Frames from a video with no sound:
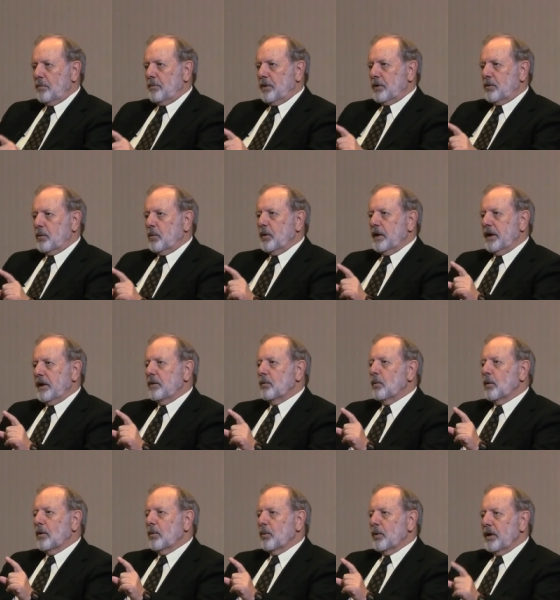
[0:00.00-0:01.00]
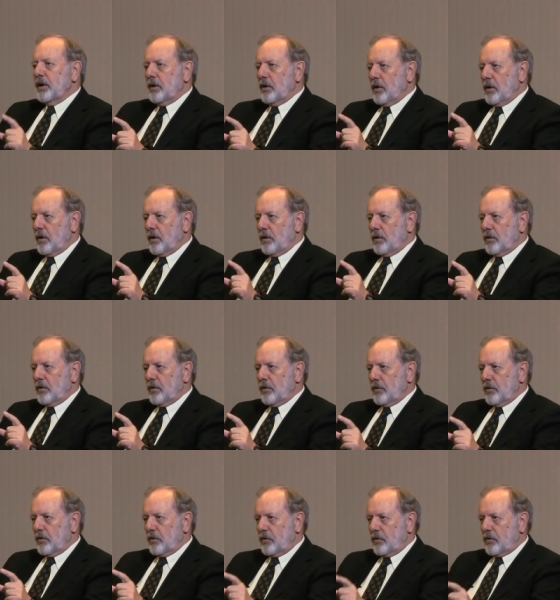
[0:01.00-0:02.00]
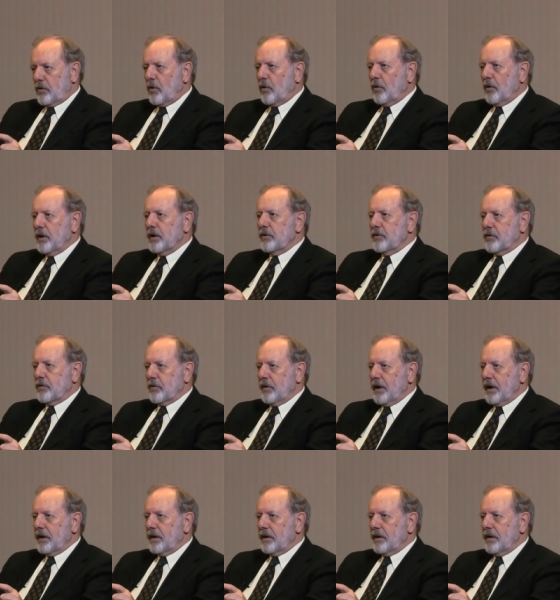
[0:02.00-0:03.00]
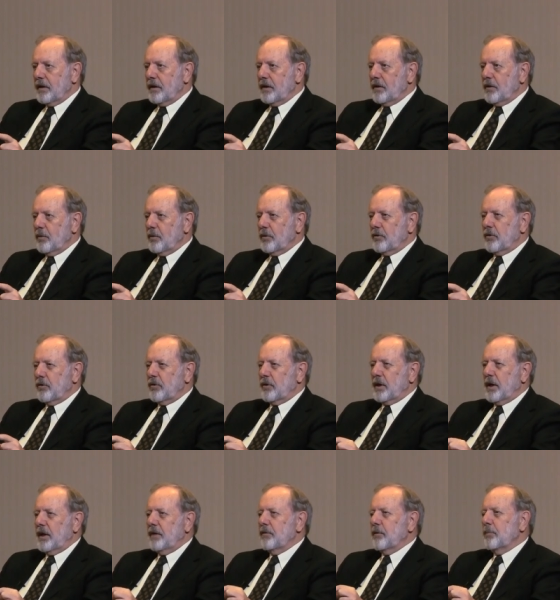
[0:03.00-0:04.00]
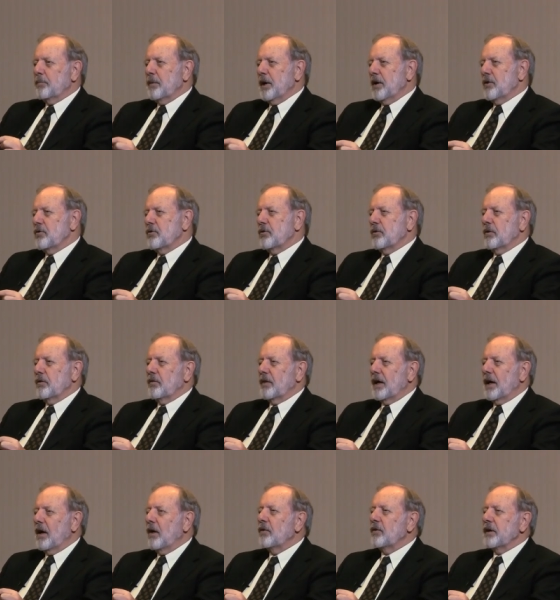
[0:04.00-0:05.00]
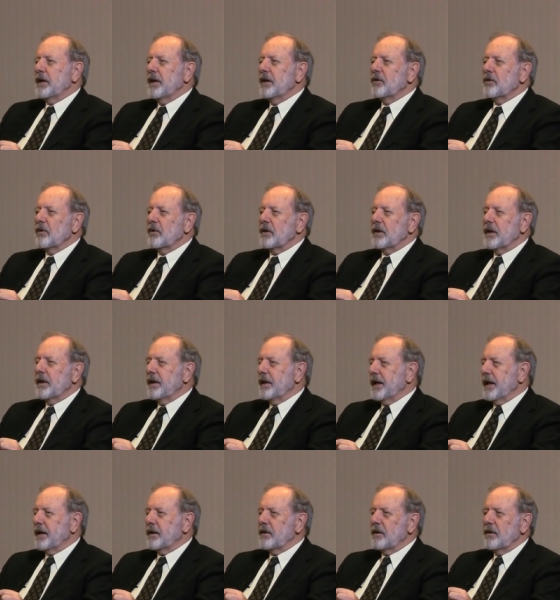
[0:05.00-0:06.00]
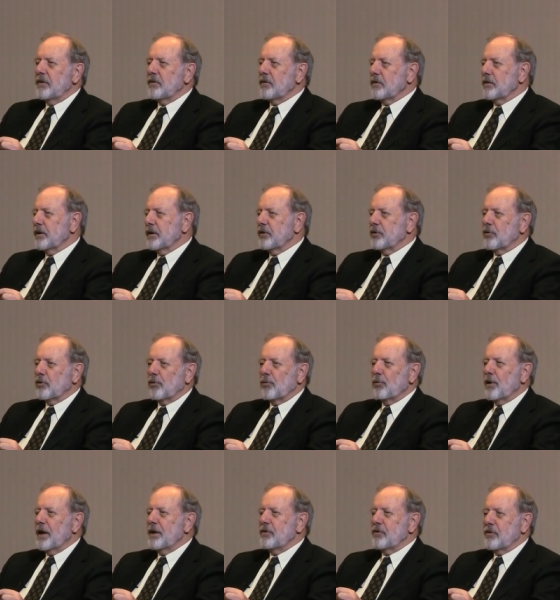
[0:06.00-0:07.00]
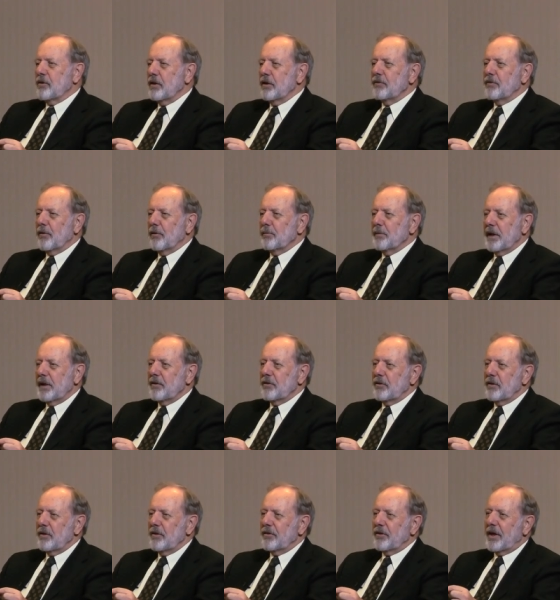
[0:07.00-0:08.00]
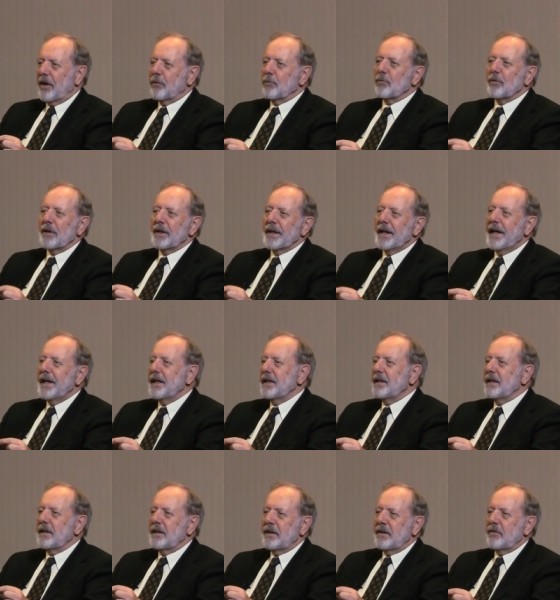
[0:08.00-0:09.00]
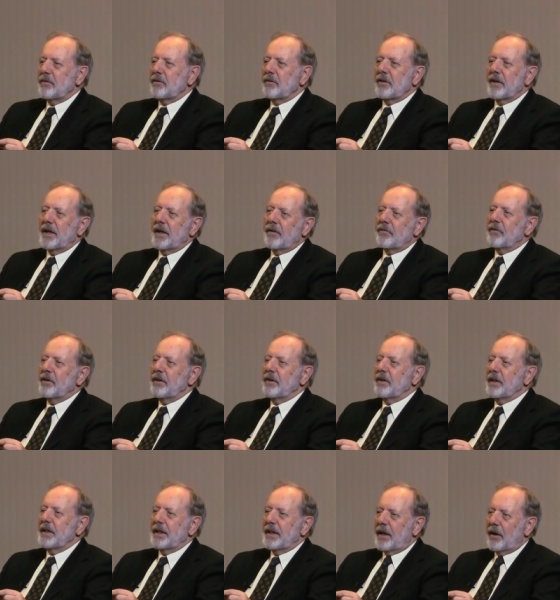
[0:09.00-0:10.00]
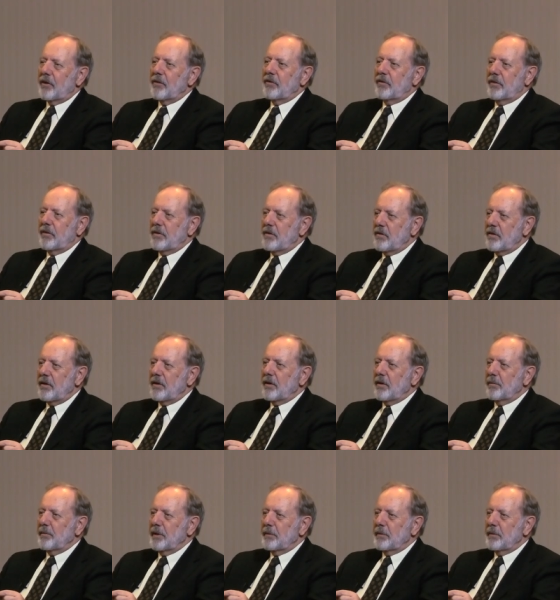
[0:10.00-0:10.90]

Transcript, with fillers: between what we call storage strength which is kind of a measure of how interconnected or entrenched information is, how related it is to everything else that's in our